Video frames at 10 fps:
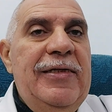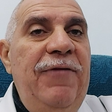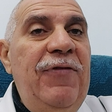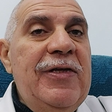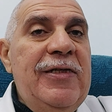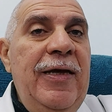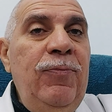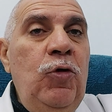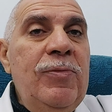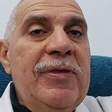Syphilis
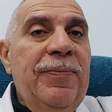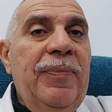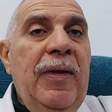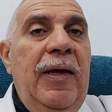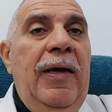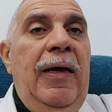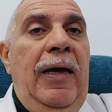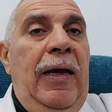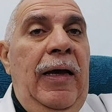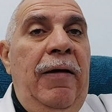symptoms
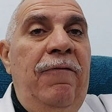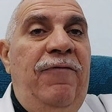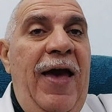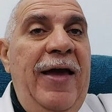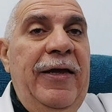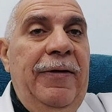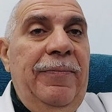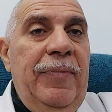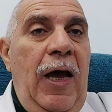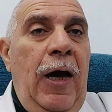vary
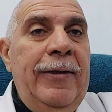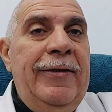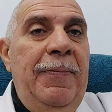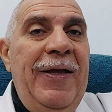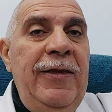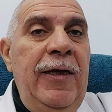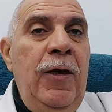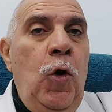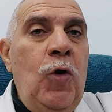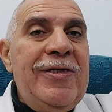
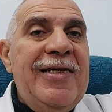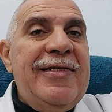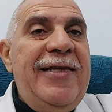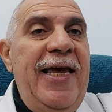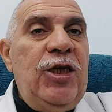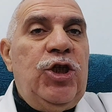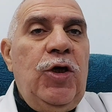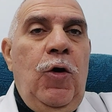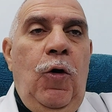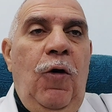depending on the
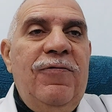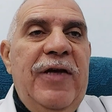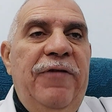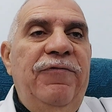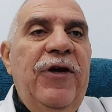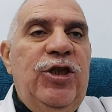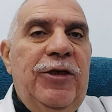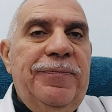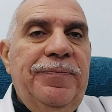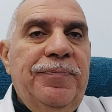stage of the infection.